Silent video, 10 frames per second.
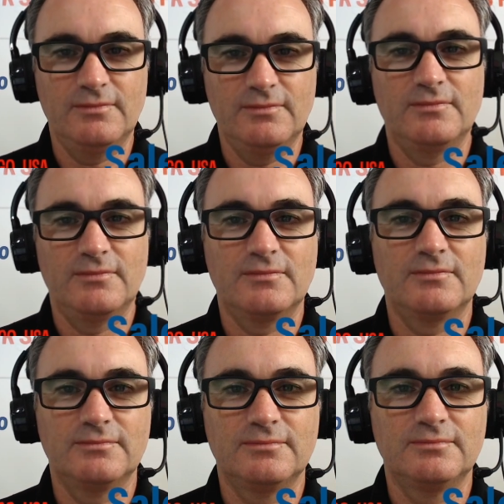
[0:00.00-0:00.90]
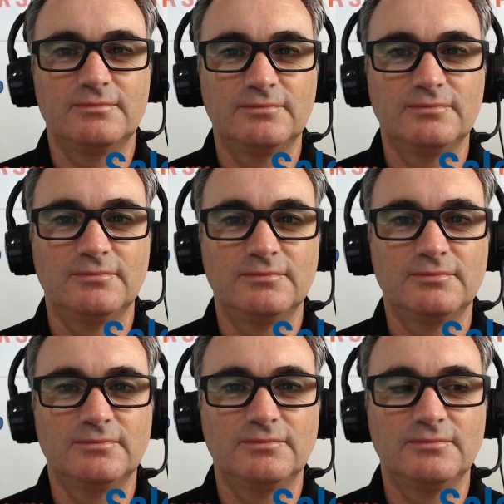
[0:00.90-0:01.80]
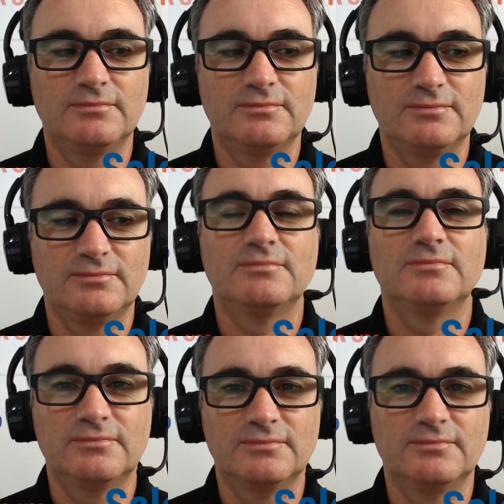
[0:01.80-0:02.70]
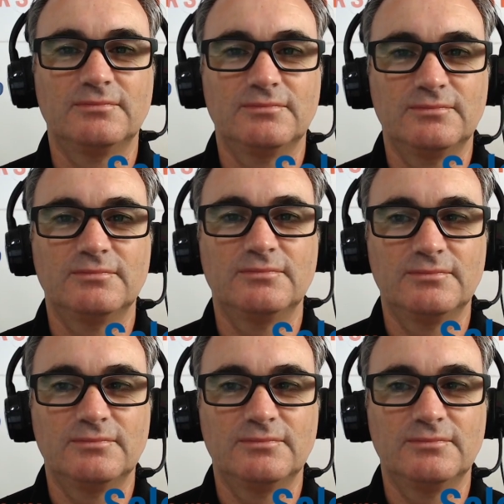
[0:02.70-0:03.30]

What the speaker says: [no speech]